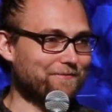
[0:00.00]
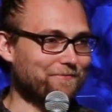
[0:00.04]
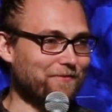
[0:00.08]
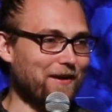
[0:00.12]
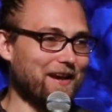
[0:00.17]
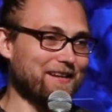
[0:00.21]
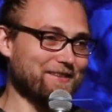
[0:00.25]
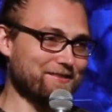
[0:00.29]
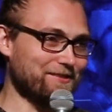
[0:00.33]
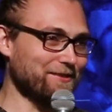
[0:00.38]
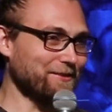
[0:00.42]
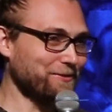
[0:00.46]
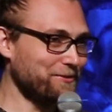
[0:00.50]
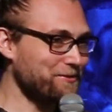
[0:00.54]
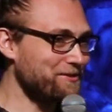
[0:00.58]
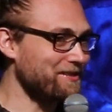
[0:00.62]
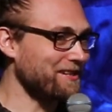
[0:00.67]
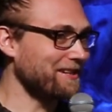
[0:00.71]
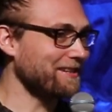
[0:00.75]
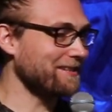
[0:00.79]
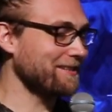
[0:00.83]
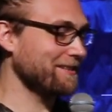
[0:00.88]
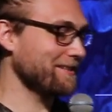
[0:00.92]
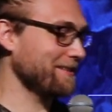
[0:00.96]
find
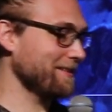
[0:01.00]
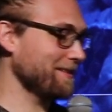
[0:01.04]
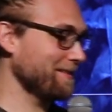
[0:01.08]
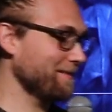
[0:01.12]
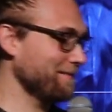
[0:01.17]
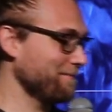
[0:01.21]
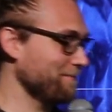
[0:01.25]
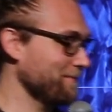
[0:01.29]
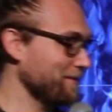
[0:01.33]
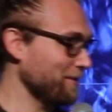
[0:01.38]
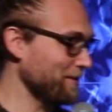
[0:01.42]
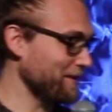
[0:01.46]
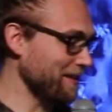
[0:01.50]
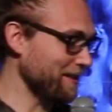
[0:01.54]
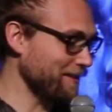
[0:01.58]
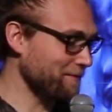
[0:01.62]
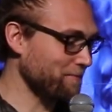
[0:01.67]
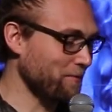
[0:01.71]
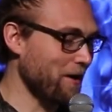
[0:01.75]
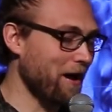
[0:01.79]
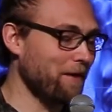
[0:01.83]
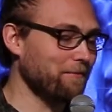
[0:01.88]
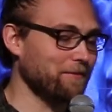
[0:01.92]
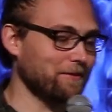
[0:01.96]
solutions to these
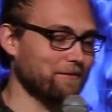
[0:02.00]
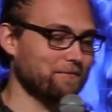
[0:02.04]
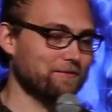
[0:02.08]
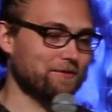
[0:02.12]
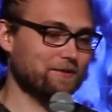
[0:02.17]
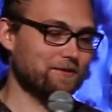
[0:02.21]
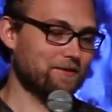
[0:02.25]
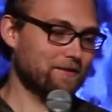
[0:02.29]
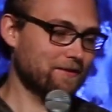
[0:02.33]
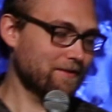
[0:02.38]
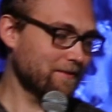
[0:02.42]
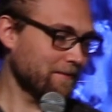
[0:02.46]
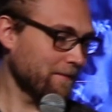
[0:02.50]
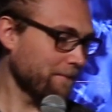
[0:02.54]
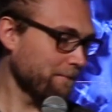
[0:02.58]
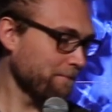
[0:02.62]
problems.